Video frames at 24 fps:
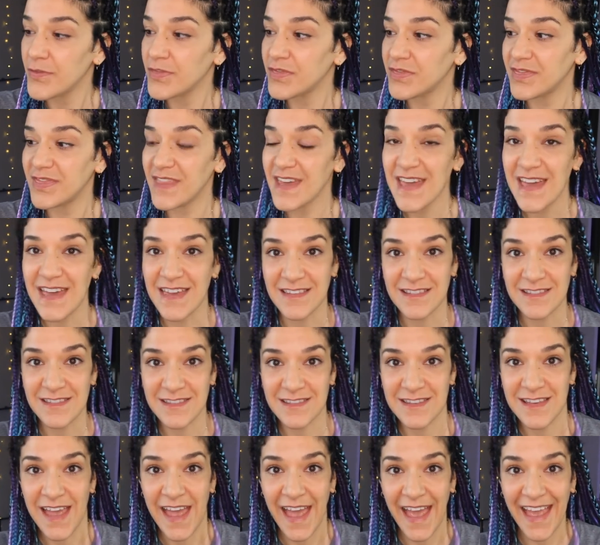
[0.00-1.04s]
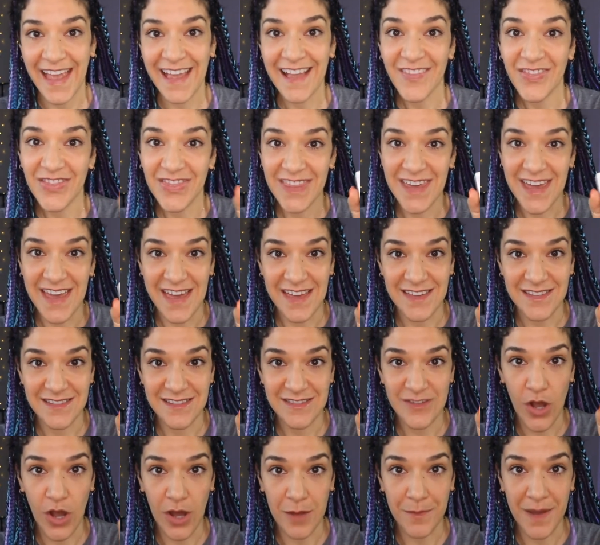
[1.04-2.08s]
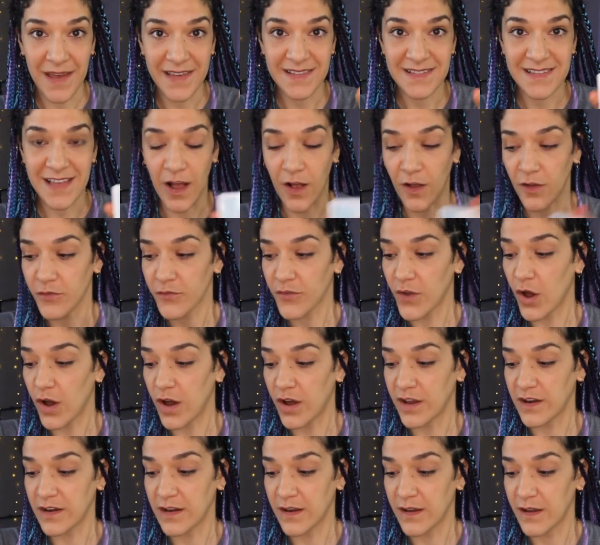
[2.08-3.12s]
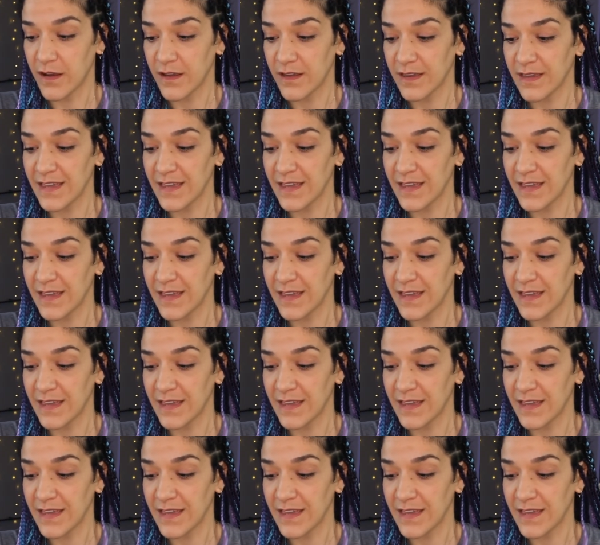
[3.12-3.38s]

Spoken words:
this and this on myself on